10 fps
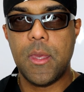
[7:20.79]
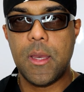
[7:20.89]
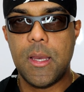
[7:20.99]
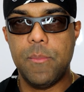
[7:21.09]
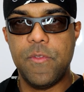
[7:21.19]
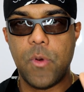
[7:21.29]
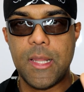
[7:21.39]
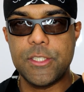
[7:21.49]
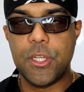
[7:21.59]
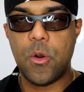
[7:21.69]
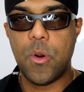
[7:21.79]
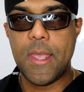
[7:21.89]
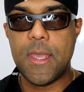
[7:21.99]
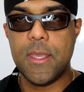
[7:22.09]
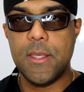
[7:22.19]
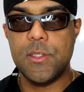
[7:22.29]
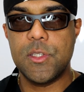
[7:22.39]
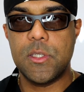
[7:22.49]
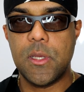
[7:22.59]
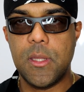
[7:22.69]
before I let you go
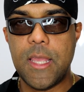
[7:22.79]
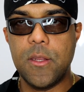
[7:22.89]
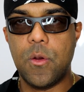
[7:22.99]
is to let